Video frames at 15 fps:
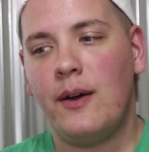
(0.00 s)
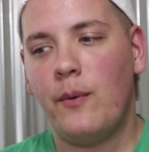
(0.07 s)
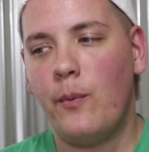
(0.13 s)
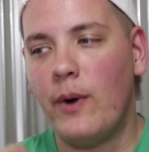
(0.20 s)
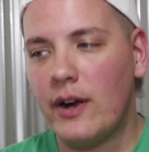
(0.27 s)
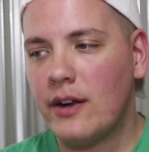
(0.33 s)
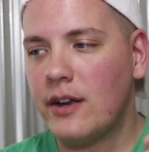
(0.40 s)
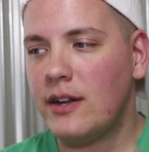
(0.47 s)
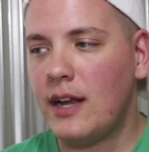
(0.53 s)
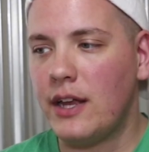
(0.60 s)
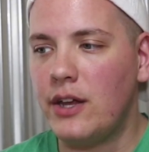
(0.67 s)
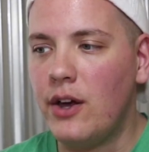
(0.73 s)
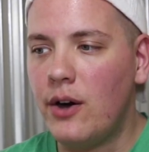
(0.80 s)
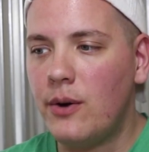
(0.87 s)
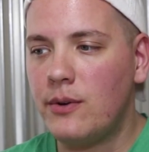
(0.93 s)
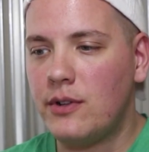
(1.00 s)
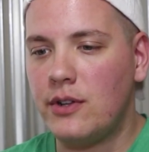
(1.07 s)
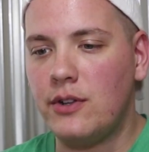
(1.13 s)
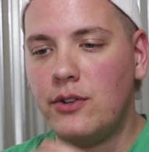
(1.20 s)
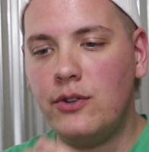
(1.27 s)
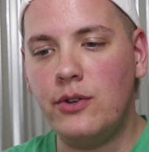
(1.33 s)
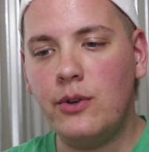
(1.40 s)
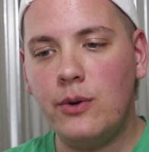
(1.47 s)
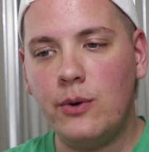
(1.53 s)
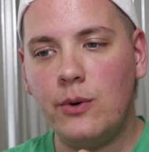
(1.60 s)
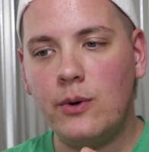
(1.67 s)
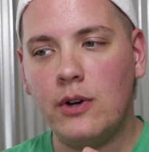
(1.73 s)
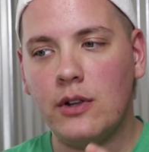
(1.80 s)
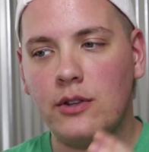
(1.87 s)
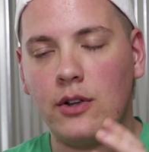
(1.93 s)
Where can I go
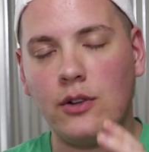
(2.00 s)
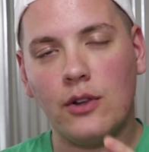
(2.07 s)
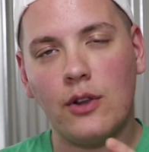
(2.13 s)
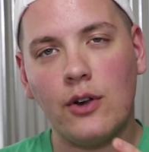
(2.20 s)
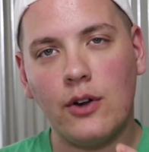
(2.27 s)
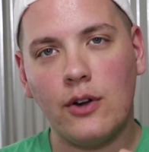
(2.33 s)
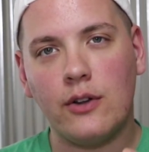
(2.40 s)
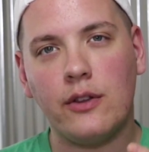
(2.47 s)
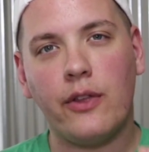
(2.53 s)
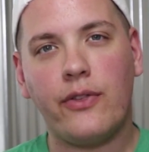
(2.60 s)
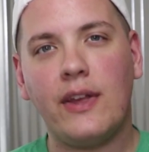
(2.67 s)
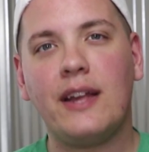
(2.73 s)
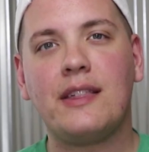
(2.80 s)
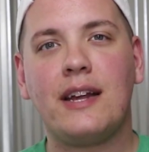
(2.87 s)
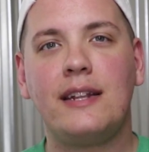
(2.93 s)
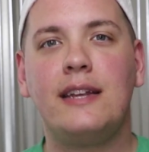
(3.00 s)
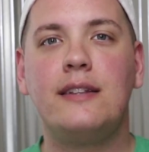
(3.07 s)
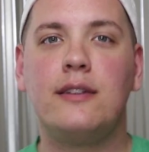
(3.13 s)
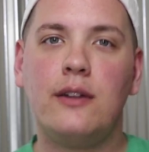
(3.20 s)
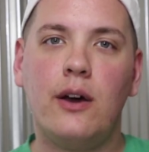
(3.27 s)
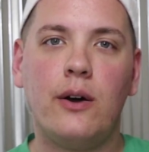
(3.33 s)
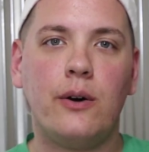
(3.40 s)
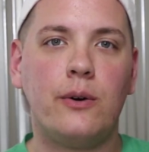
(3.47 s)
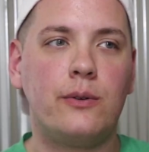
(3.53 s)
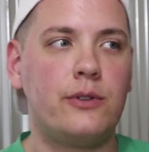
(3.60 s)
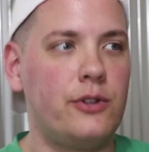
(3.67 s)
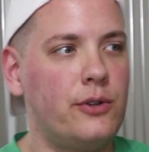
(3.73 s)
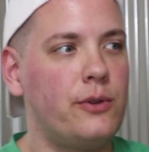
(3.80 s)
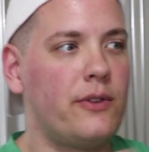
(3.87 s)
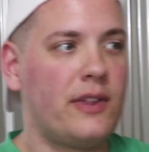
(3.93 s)
to learn the things I need to know to
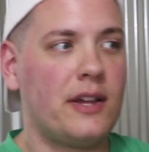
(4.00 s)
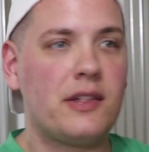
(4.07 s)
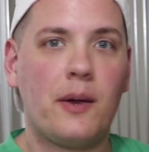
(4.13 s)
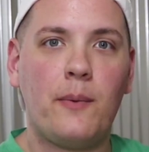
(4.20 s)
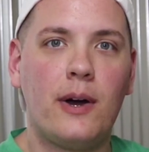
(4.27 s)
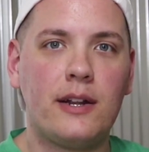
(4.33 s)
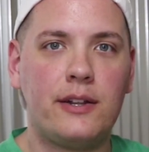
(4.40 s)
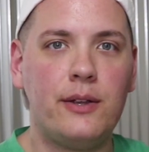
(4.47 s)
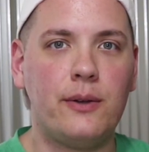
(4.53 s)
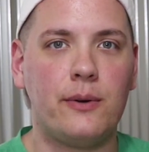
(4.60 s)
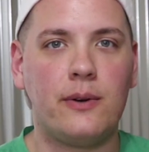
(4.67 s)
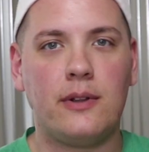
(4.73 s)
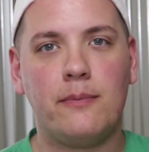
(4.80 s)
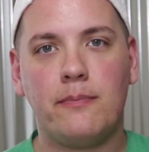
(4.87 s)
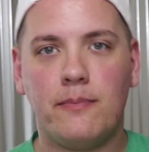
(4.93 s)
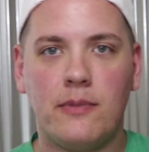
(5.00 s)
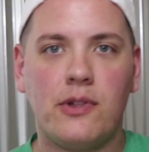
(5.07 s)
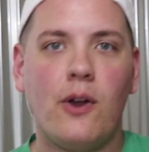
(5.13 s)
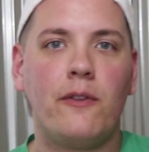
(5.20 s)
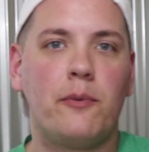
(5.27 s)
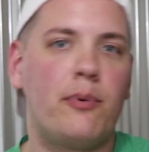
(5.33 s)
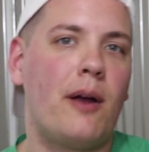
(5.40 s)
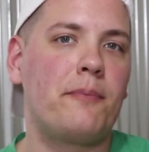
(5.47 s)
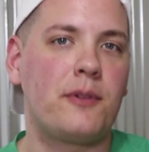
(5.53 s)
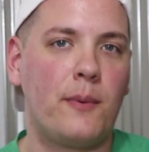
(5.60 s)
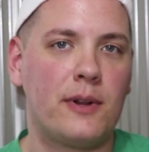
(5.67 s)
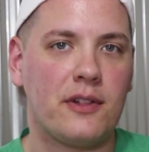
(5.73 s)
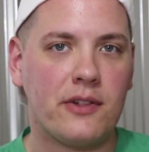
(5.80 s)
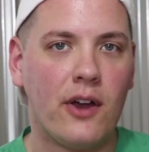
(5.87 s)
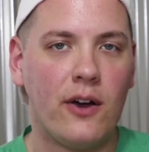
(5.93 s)
do the things I want to do and solve the problems I
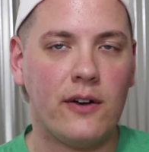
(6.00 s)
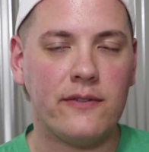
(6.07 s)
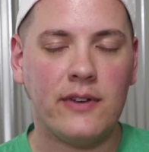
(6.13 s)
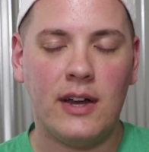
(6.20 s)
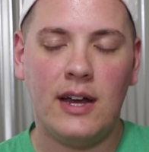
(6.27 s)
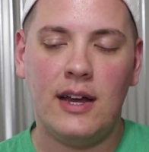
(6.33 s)
want to solve?